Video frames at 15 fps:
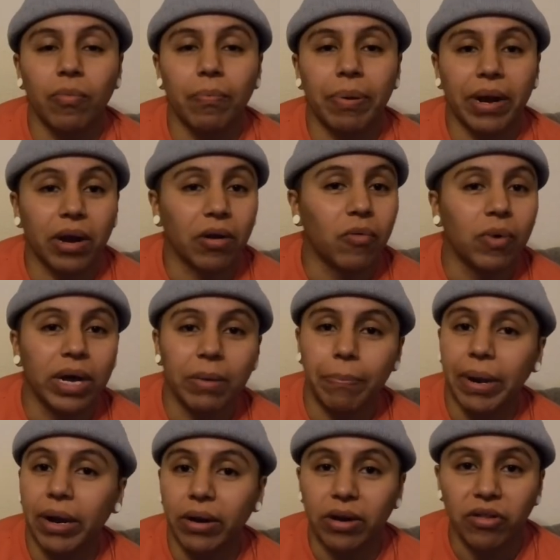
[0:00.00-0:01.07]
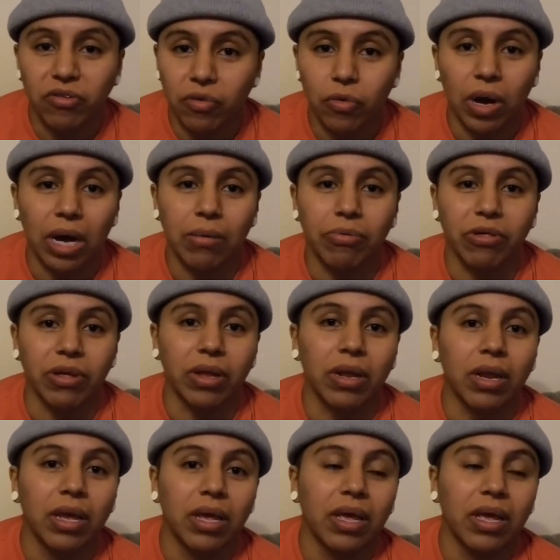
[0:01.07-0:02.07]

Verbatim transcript: parent one, parent two option.